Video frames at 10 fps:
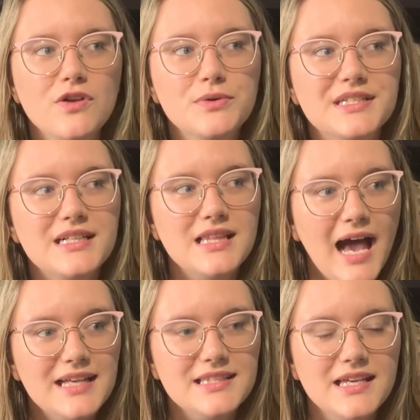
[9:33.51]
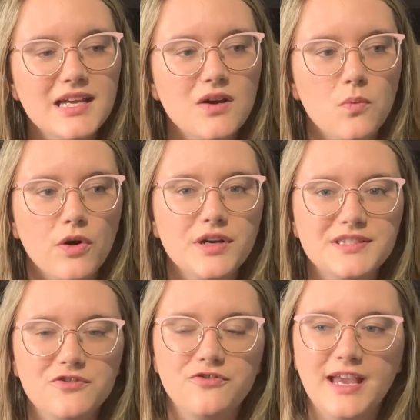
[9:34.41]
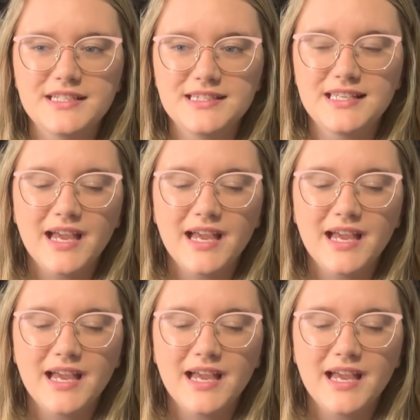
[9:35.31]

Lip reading: those classic works of fantasy.